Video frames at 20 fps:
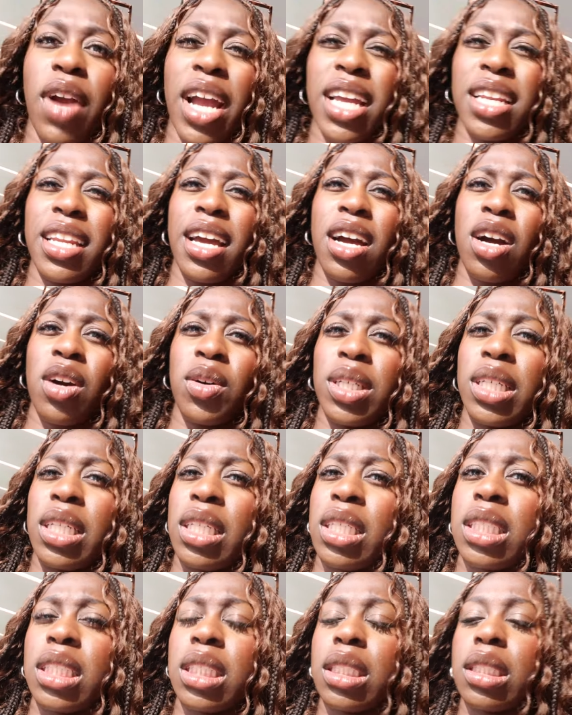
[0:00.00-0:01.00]
right now
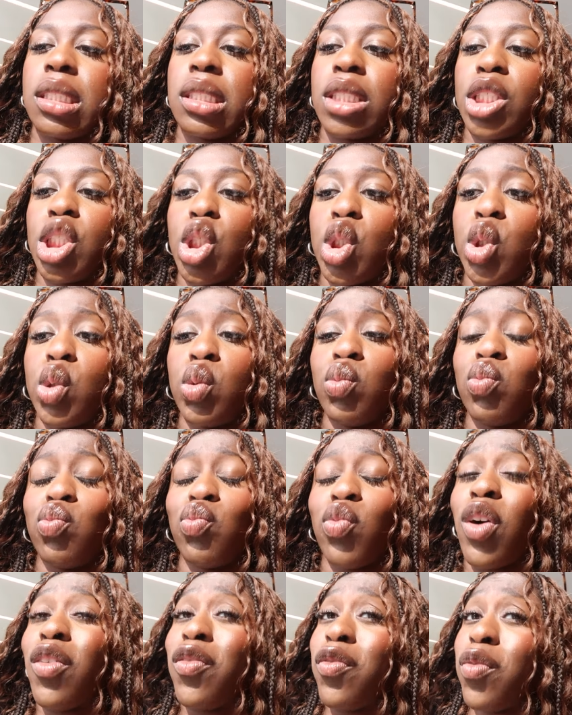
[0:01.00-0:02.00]
it's
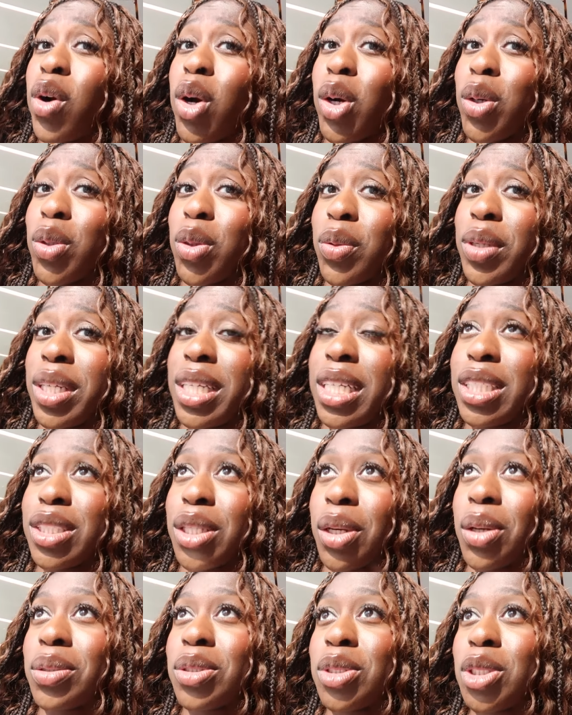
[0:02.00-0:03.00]
4.03
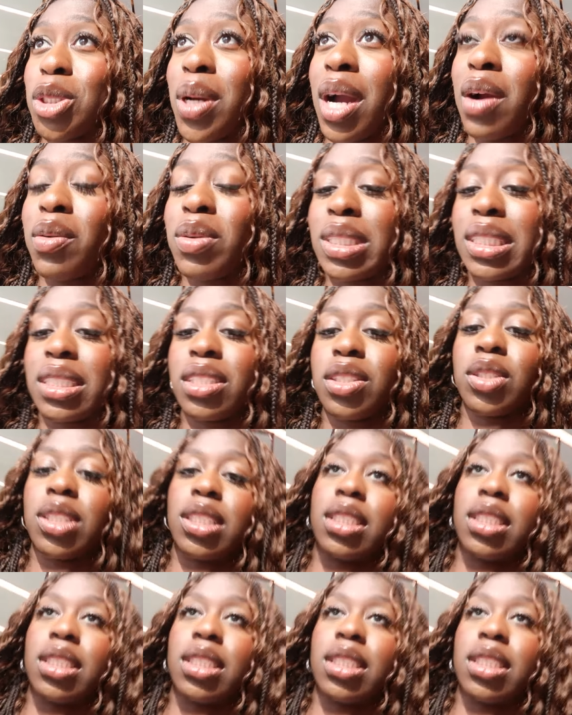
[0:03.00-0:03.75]
so two hours still